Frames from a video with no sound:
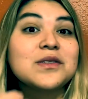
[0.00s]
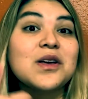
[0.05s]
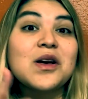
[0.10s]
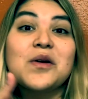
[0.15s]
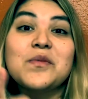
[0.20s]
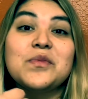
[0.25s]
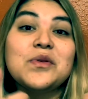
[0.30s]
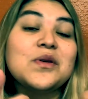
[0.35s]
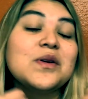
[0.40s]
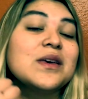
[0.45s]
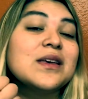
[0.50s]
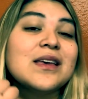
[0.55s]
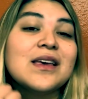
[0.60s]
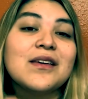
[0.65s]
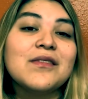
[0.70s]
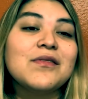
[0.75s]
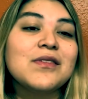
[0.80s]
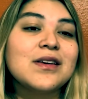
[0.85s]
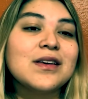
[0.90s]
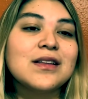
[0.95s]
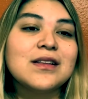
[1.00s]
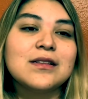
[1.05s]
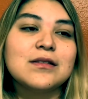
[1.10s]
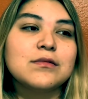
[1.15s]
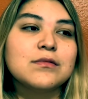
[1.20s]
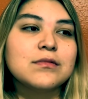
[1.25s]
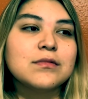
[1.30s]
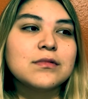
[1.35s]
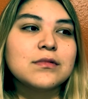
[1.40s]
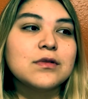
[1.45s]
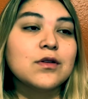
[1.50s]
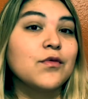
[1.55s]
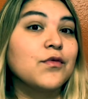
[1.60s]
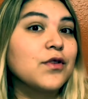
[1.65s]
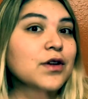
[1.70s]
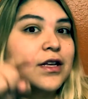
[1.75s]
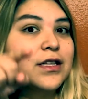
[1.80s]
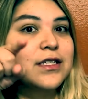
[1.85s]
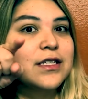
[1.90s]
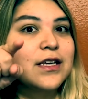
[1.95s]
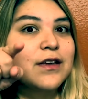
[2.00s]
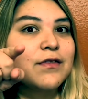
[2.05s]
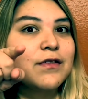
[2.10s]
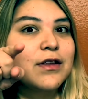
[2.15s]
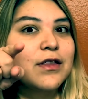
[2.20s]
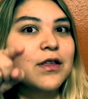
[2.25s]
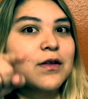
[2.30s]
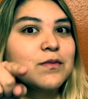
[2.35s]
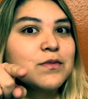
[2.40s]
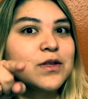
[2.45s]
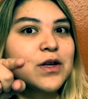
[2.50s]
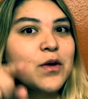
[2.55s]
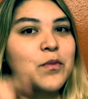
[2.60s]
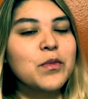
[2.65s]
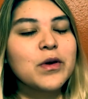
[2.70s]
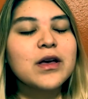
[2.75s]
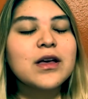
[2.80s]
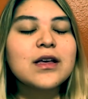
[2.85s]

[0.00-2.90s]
up you can give it. Don't forget to give it a thumbs up.